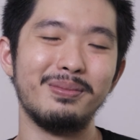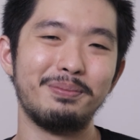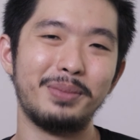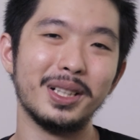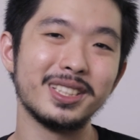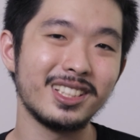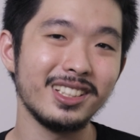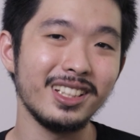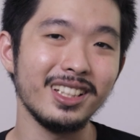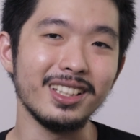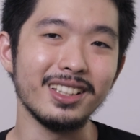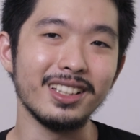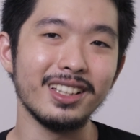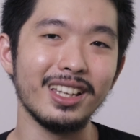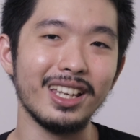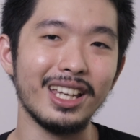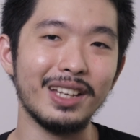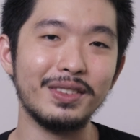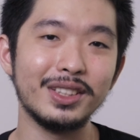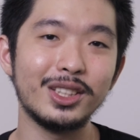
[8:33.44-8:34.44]
Personally,
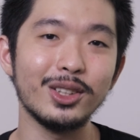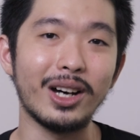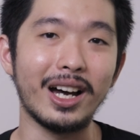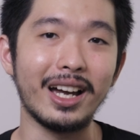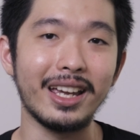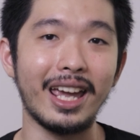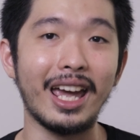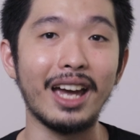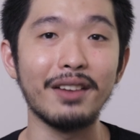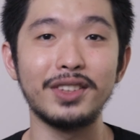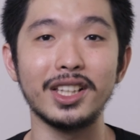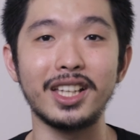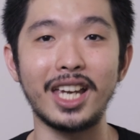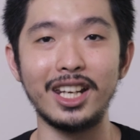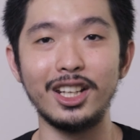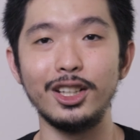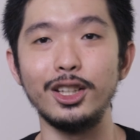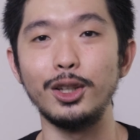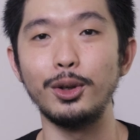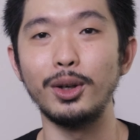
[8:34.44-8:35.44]
even though I have the
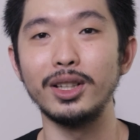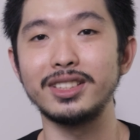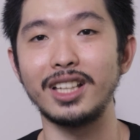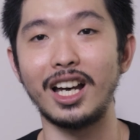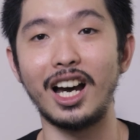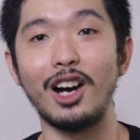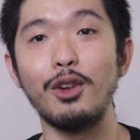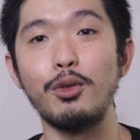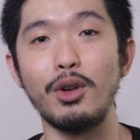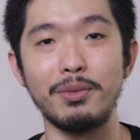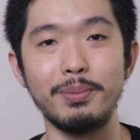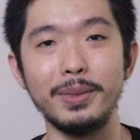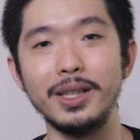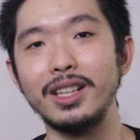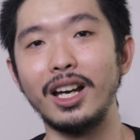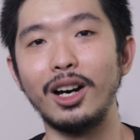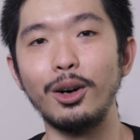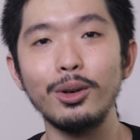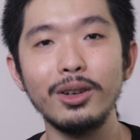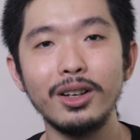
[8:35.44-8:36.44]
Canon EOS R with me
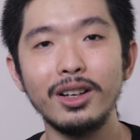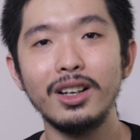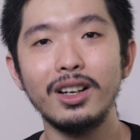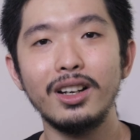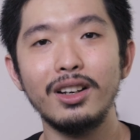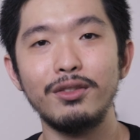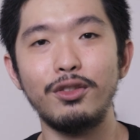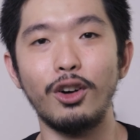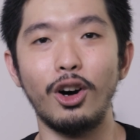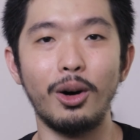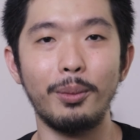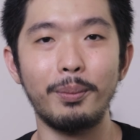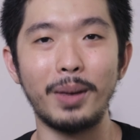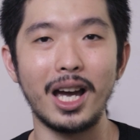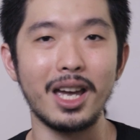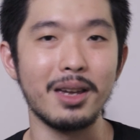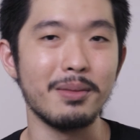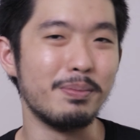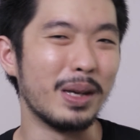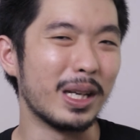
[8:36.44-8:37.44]
now, for
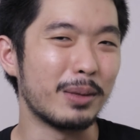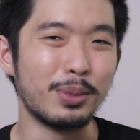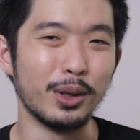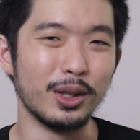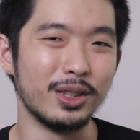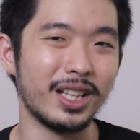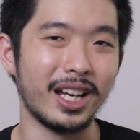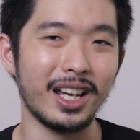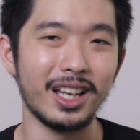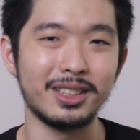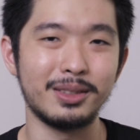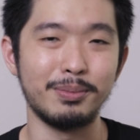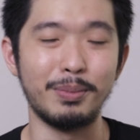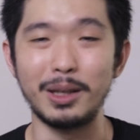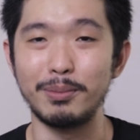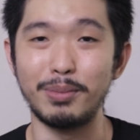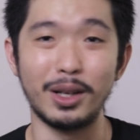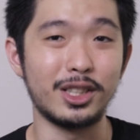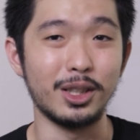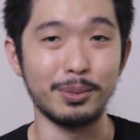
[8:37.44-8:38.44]
my big projects,
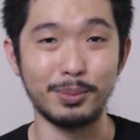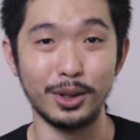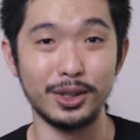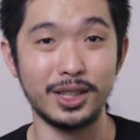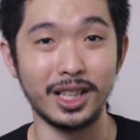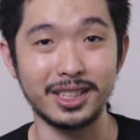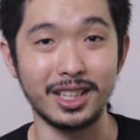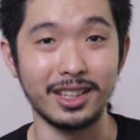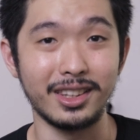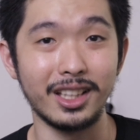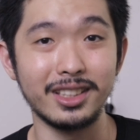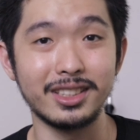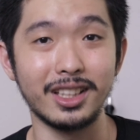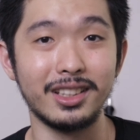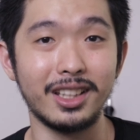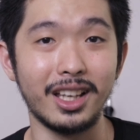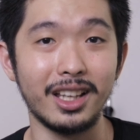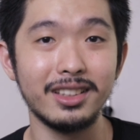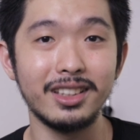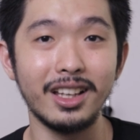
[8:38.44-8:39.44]
big budget projects and things
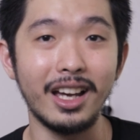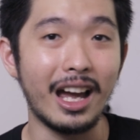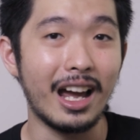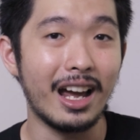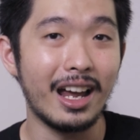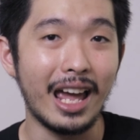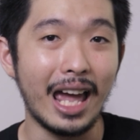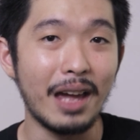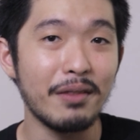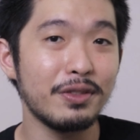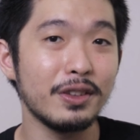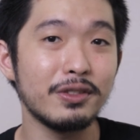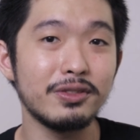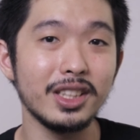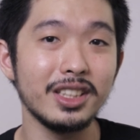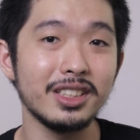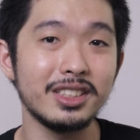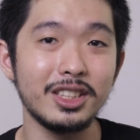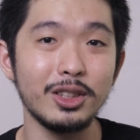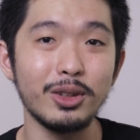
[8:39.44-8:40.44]
like that, the
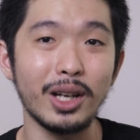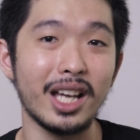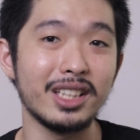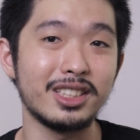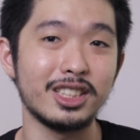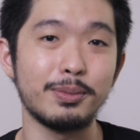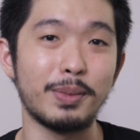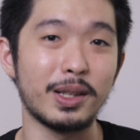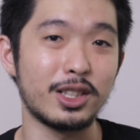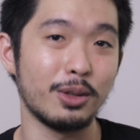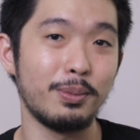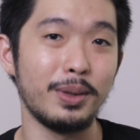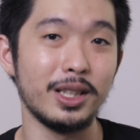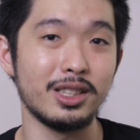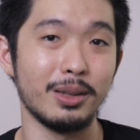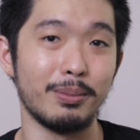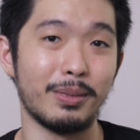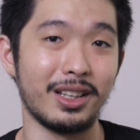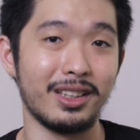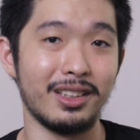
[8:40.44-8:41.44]
M50 still has a special
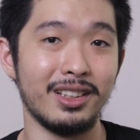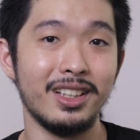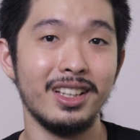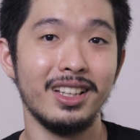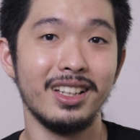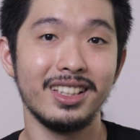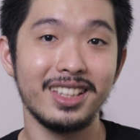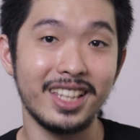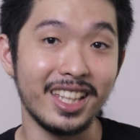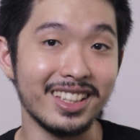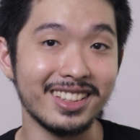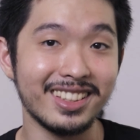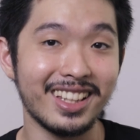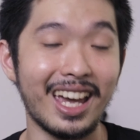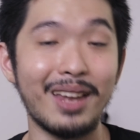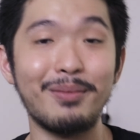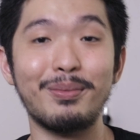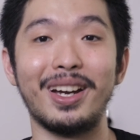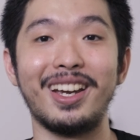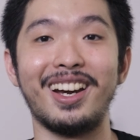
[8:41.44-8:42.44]
place in my
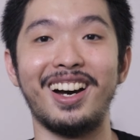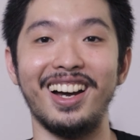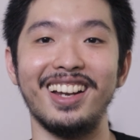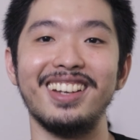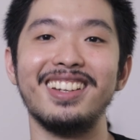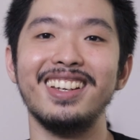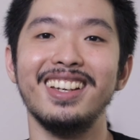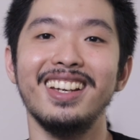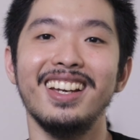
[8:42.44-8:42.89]
kit and my heart.